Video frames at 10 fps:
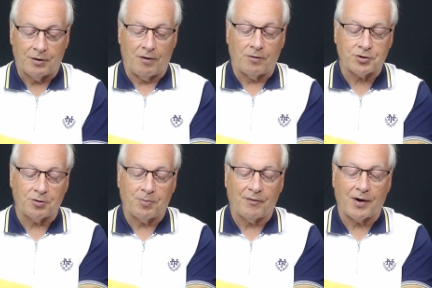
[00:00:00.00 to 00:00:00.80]
They're
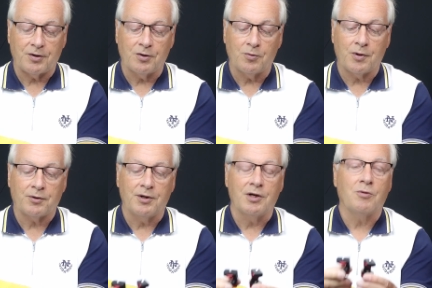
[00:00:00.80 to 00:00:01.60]
also providing you
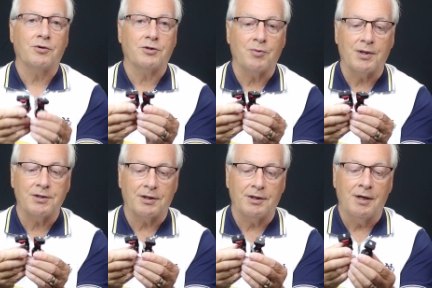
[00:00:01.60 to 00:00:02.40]
with the quarter
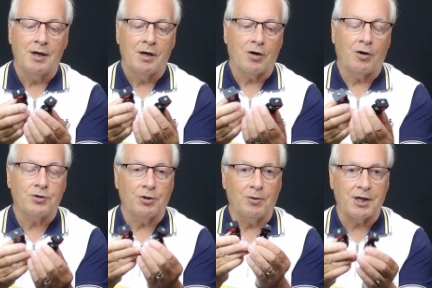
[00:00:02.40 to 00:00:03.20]
20
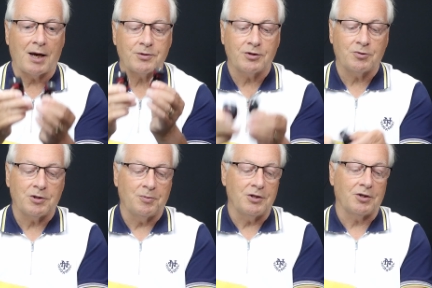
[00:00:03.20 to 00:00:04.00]
cold shoe adapters
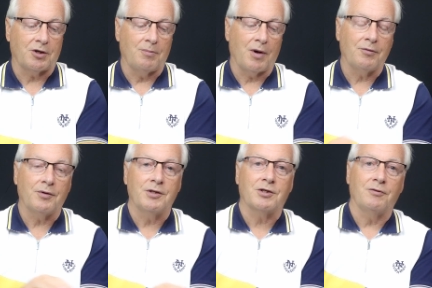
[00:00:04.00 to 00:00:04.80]
which means you can mount
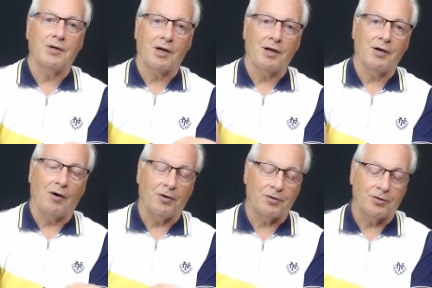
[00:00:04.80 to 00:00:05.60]
these conveniently
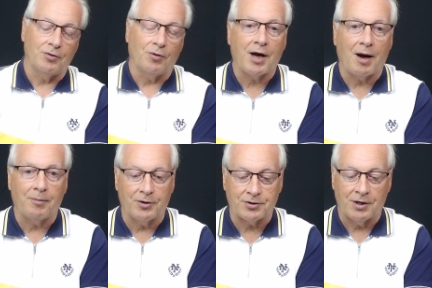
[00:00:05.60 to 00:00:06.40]
on your
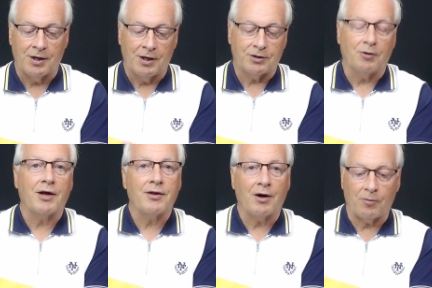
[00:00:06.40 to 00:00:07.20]
cameras. Don't
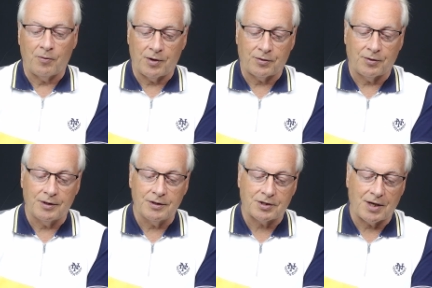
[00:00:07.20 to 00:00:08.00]
get that with
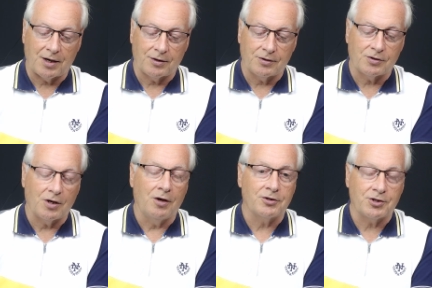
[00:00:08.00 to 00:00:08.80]
the standard
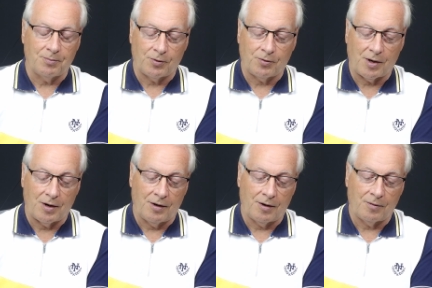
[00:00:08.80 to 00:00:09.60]
uh, Shimbol
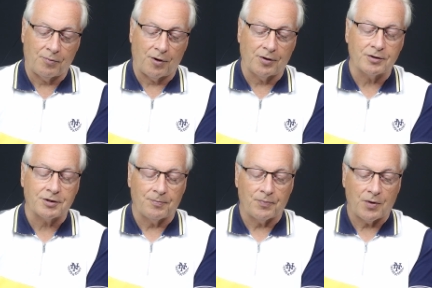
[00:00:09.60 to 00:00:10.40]
uh, product.